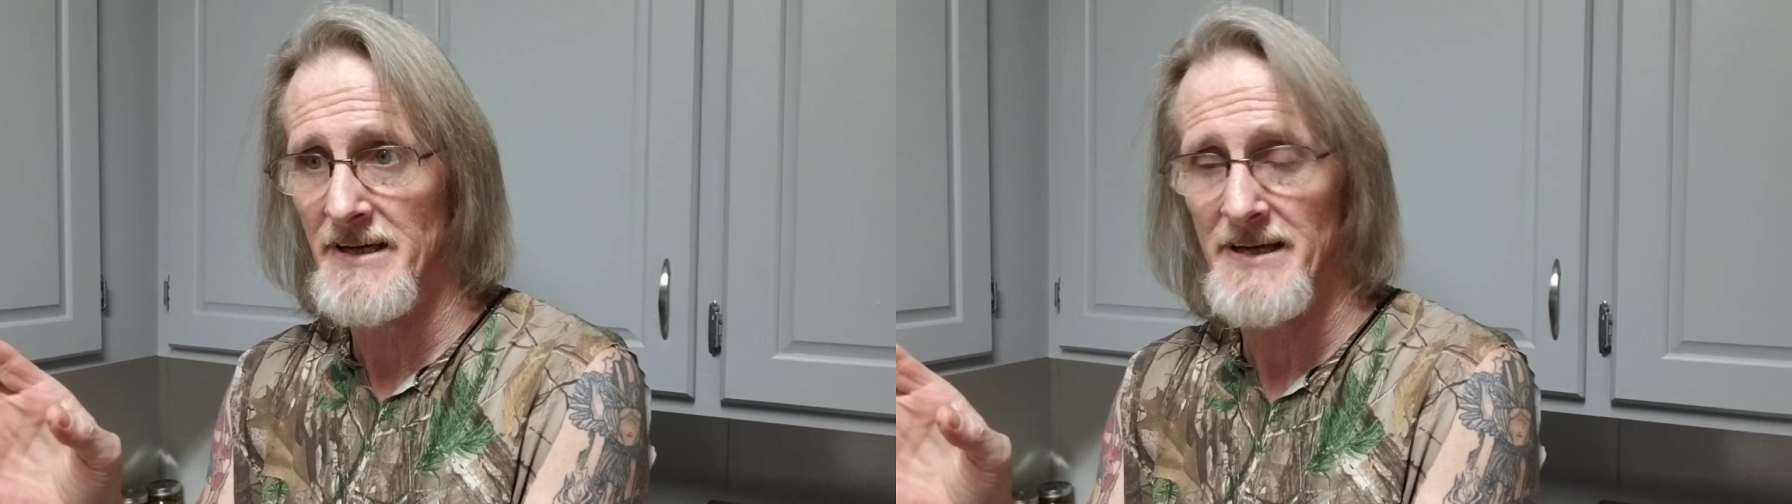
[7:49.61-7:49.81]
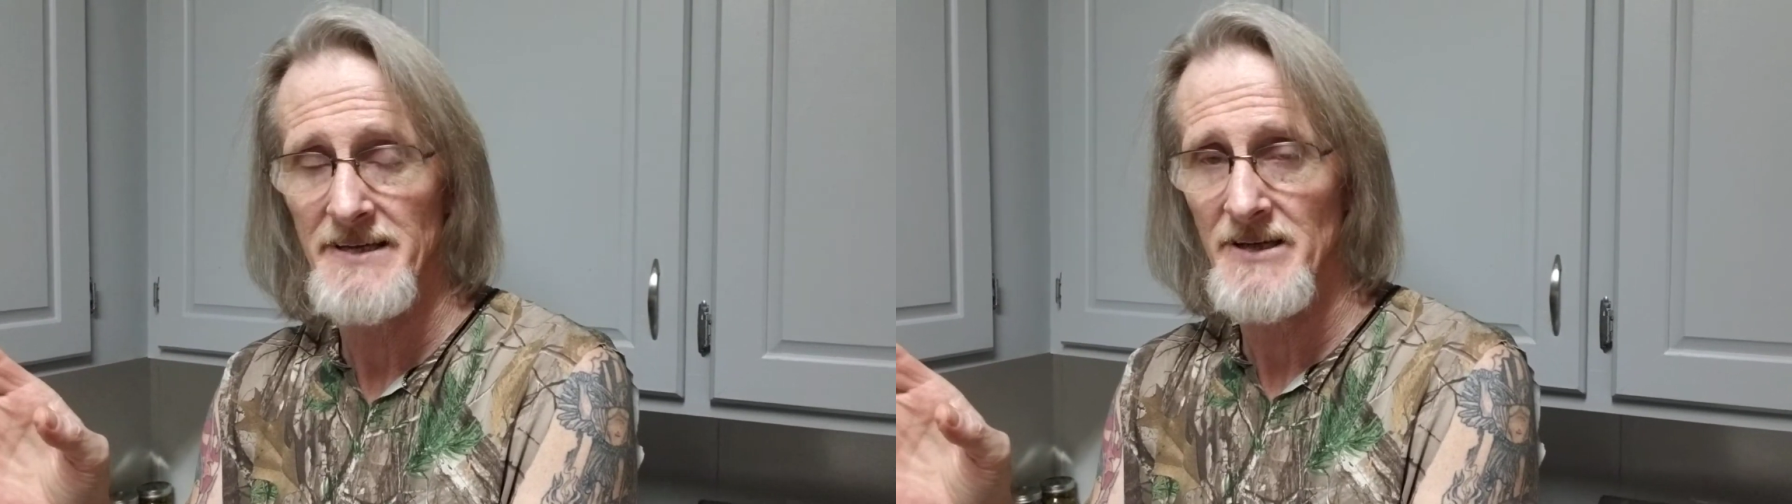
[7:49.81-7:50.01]

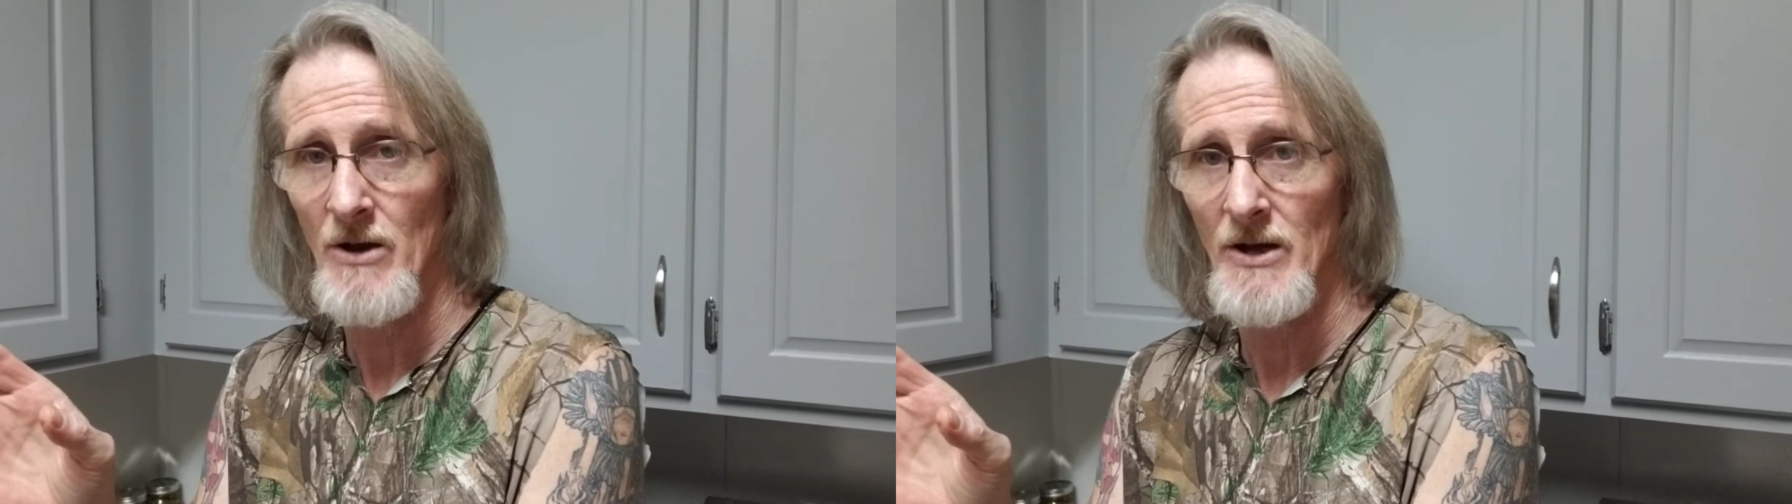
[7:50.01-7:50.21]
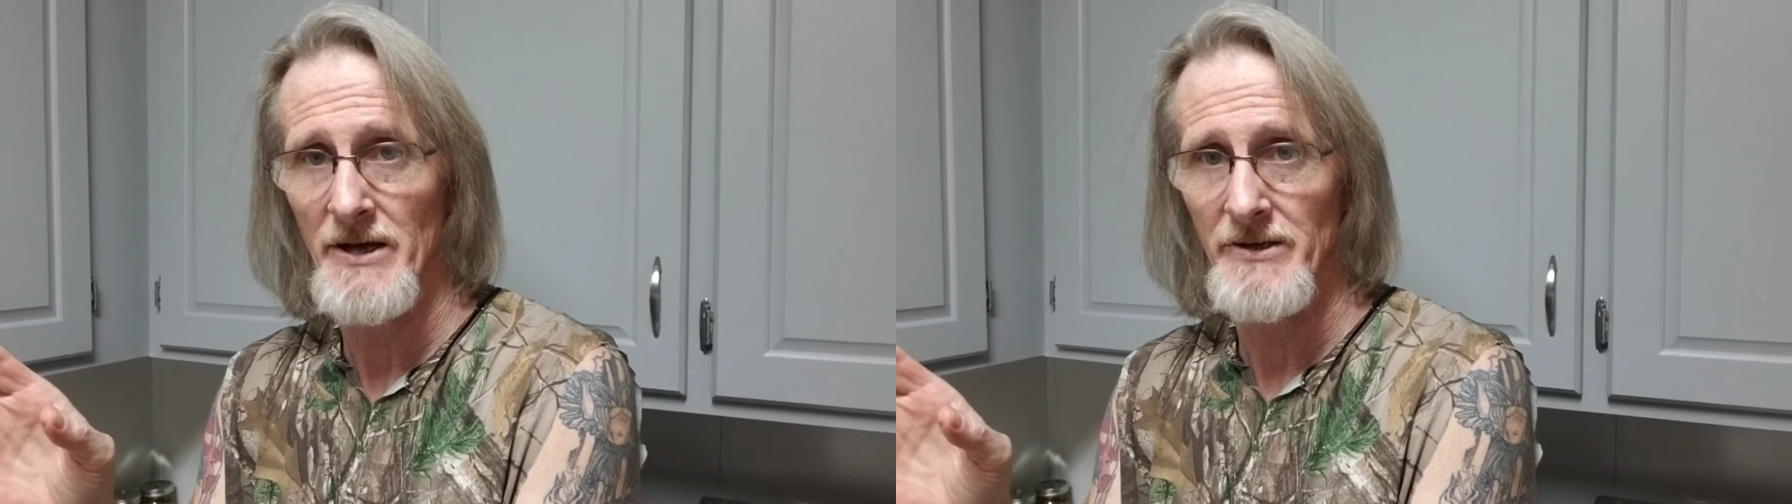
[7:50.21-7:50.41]
that's
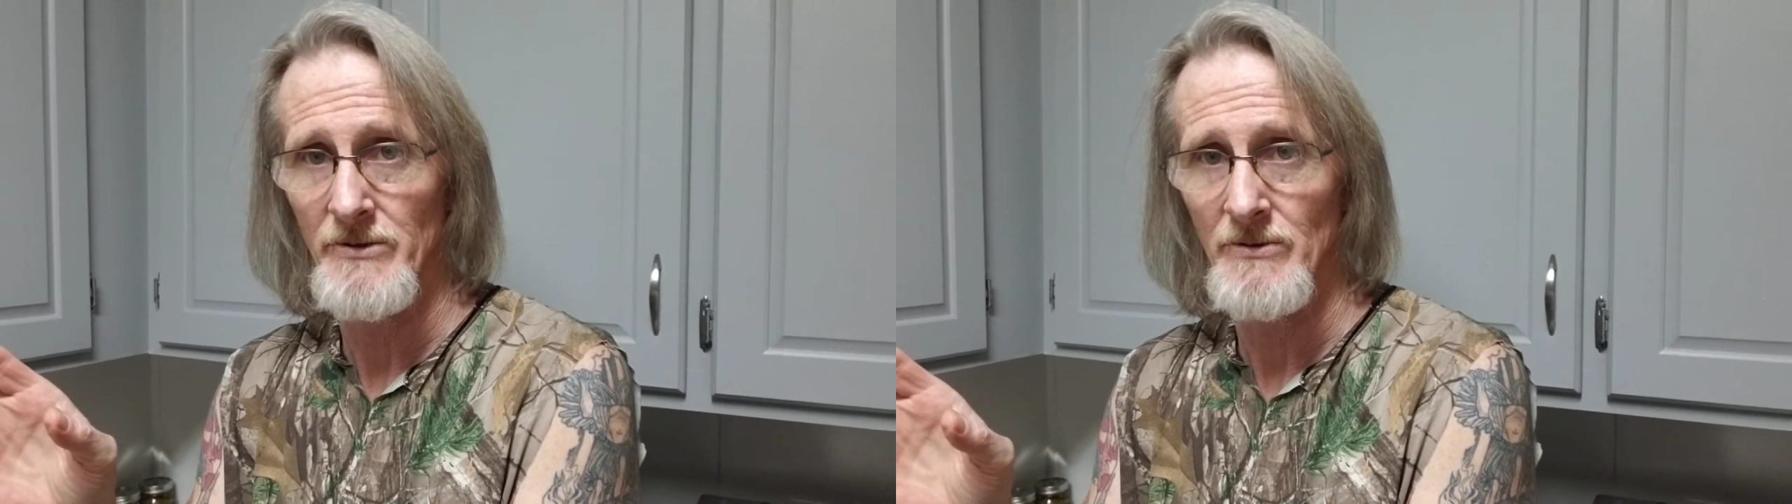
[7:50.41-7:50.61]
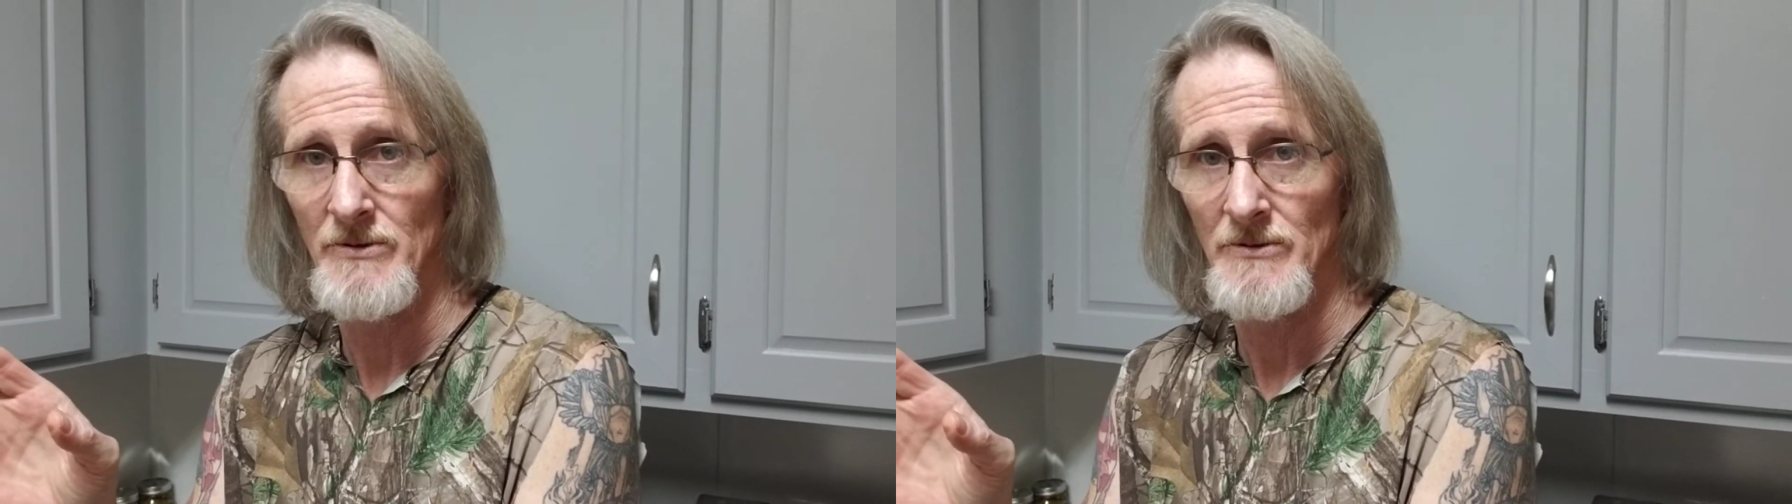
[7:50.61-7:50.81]
all I do.